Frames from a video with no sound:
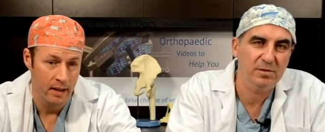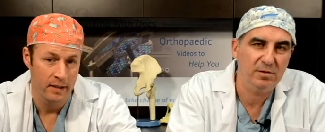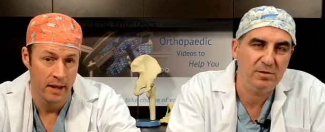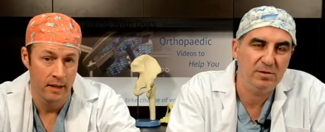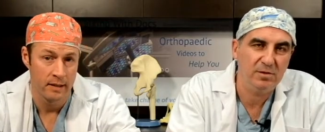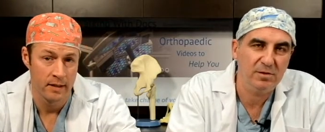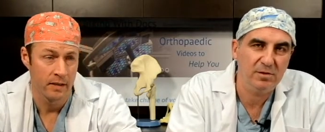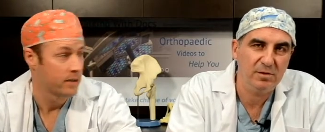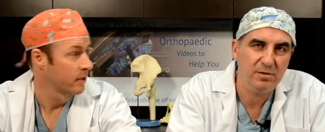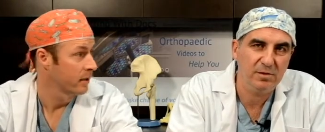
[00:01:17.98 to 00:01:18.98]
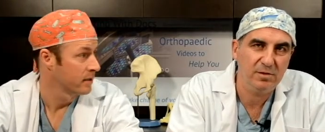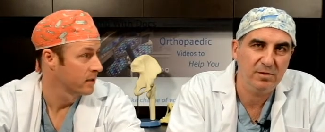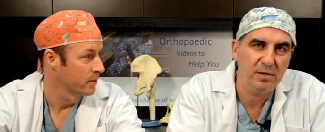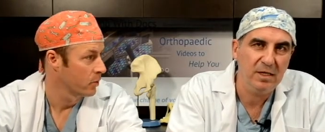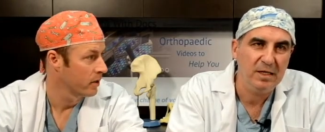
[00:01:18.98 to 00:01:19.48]
Speaker 1: that sound serious?
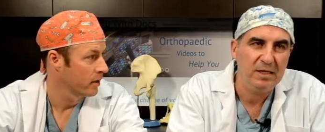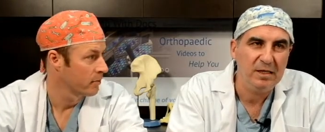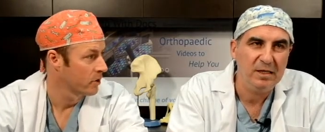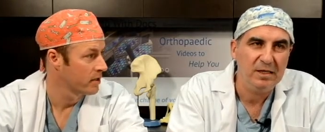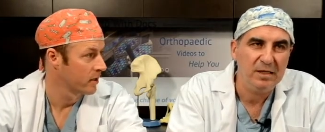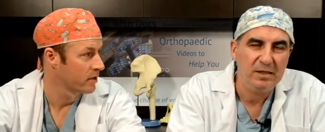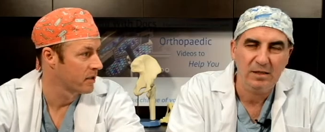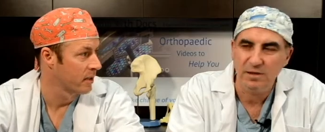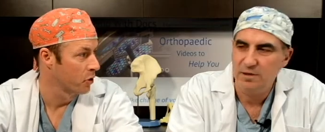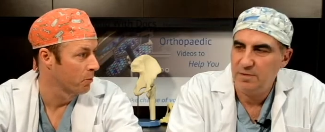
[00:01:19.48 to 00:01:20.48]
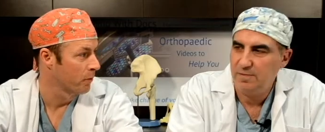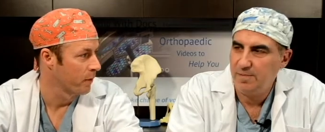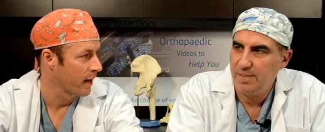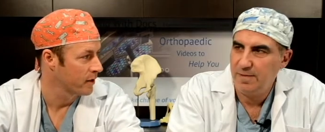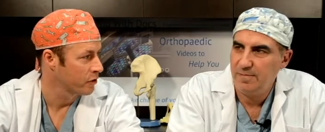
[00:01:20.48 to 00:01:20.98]
Is it more serious than a normal
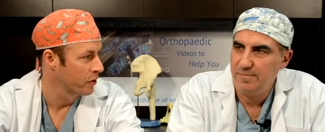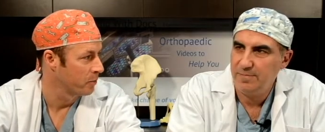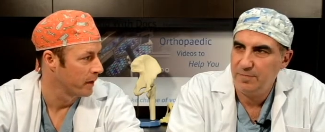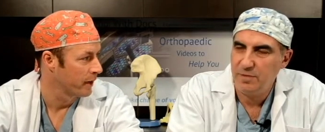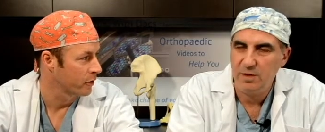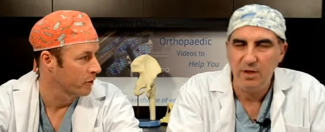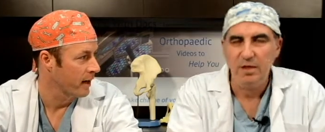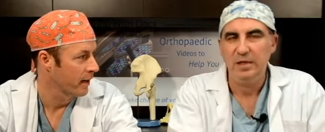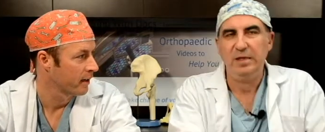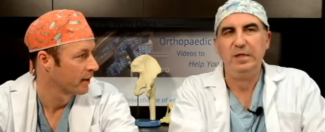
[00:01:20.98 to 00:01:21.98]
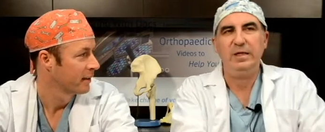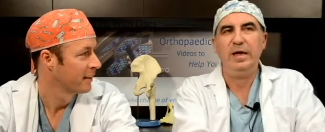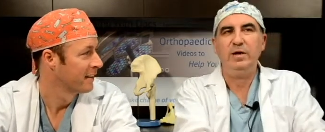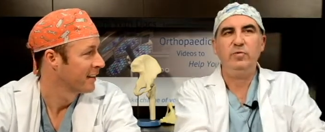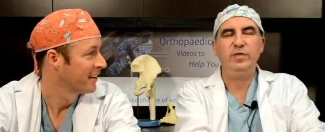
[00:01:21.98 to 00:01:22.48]
fracture or break or crack?
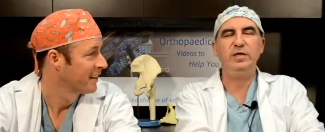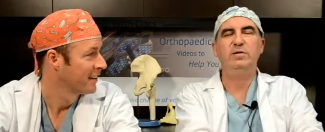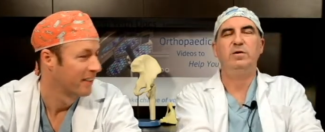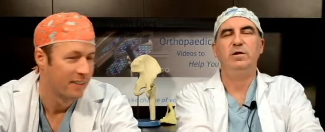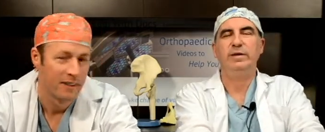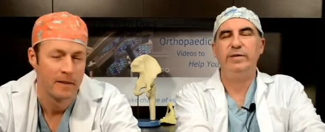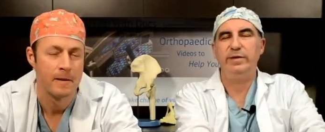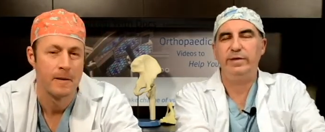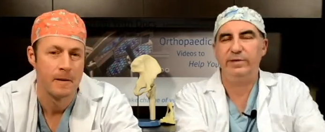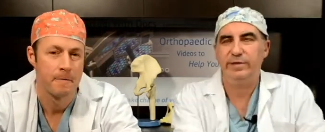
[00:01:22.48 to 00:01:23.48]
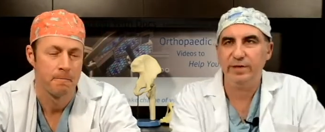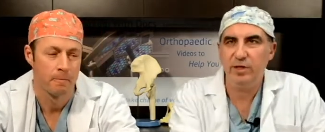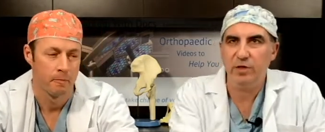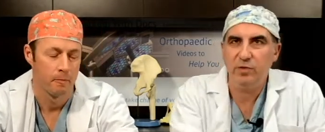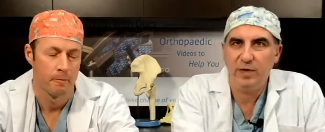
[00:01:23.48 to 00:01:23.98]
I don't think so. I think it's,
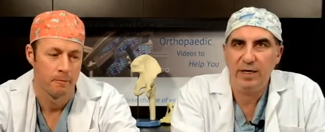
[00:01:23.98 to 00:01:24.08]
you know,